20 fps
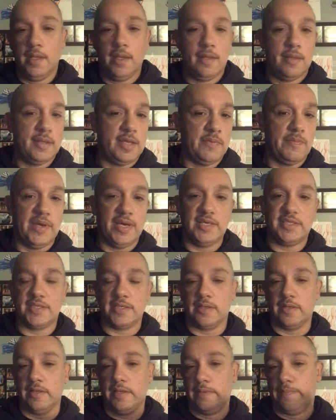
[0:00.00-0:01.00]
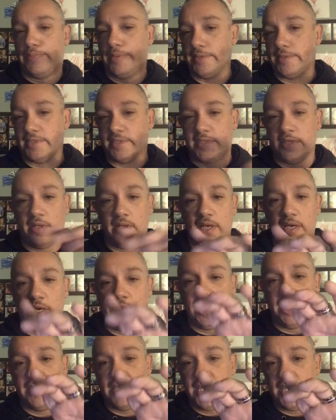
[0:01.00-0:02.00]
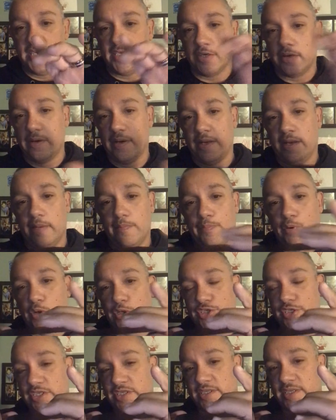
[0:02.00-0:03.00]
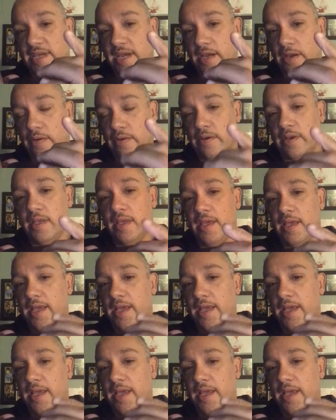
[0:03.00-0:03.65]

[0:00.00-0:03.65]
they basically put the steel on an indenter and it pushes down,